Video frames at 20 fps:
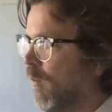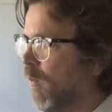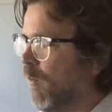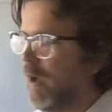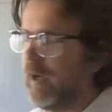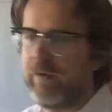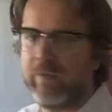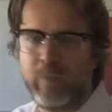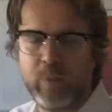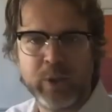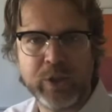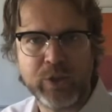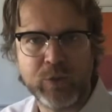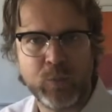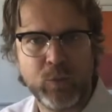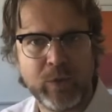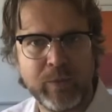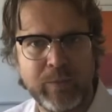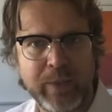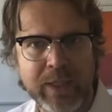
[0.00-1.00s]
of which
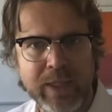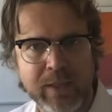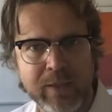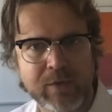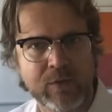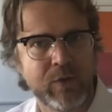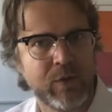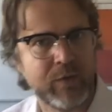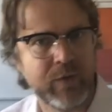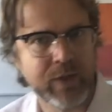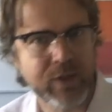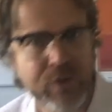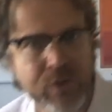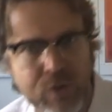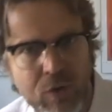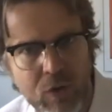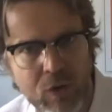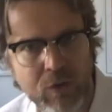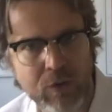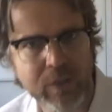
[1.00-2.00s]
would be a sort of a
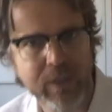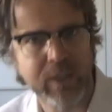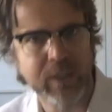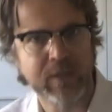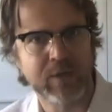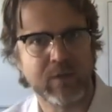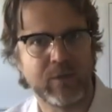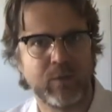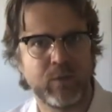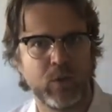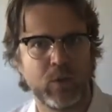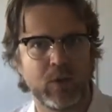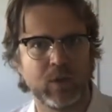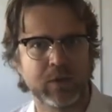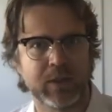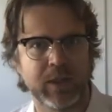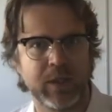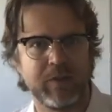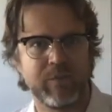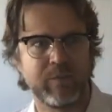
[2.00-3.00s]
strong sense of world
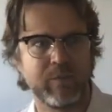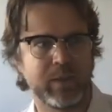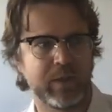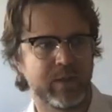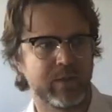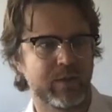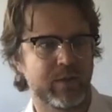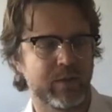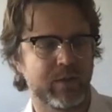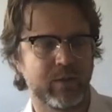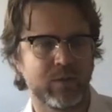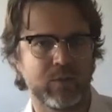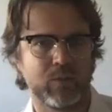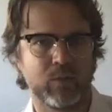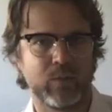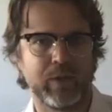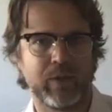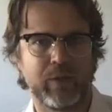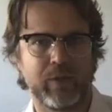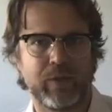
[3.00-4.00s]
government
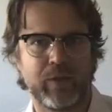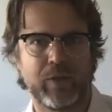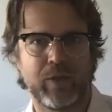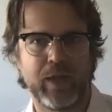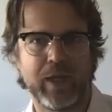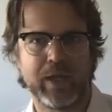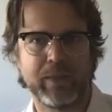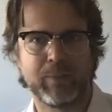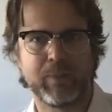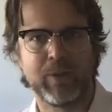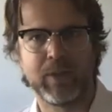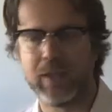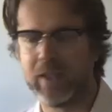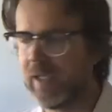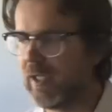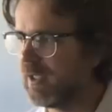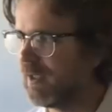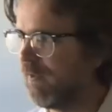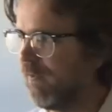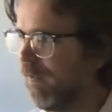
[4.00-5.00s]
with a
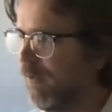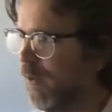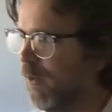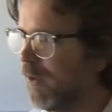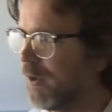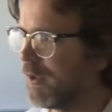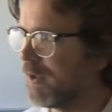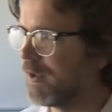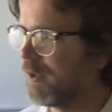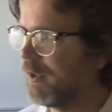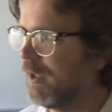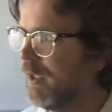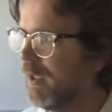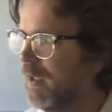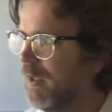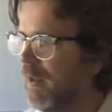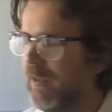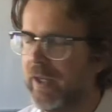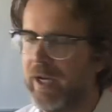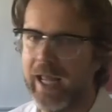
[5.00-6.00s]
police force
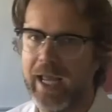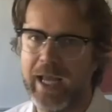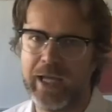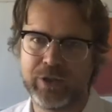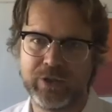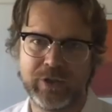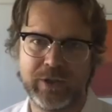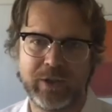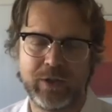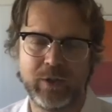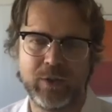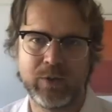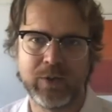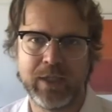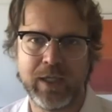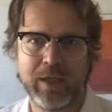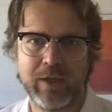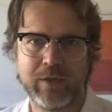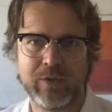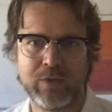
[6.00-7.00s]
that actually goes
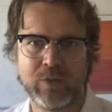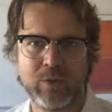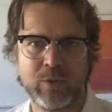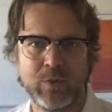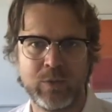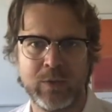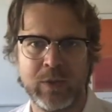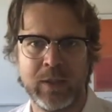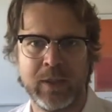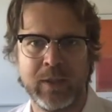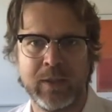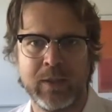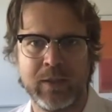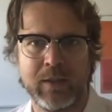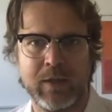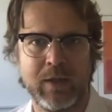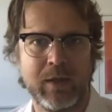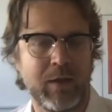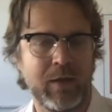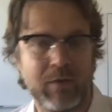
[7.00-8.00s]
out to
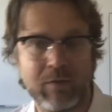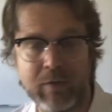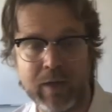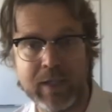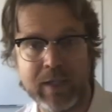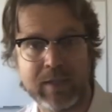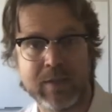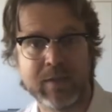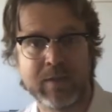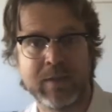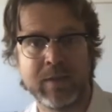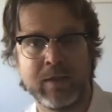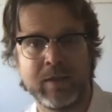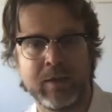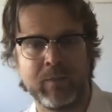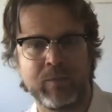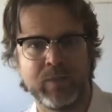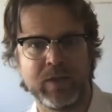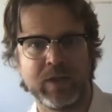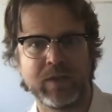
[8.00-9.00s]
arrest
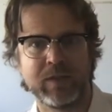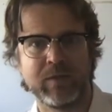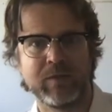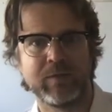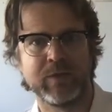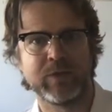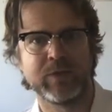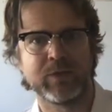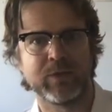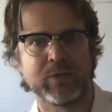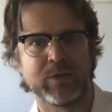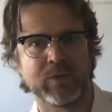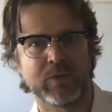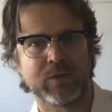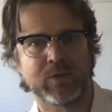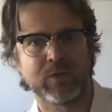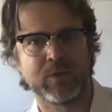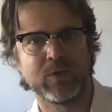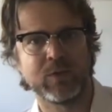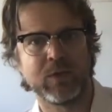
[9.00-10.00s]

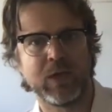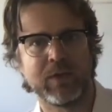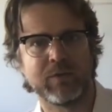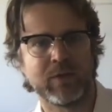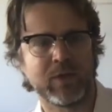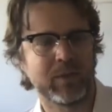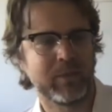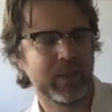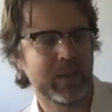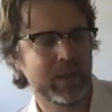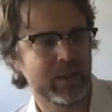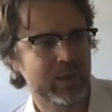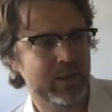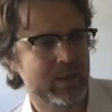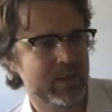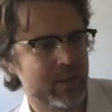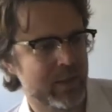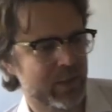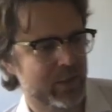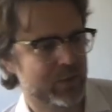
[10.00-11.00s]
individuals who have committed
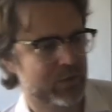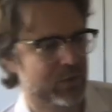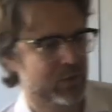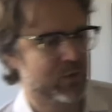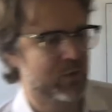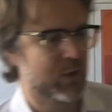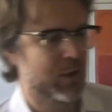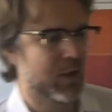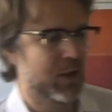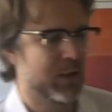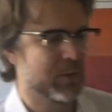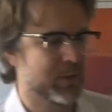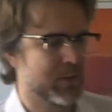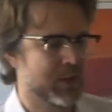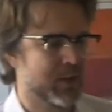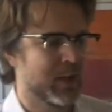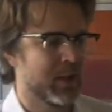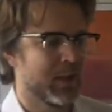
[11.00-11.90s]
international crimes,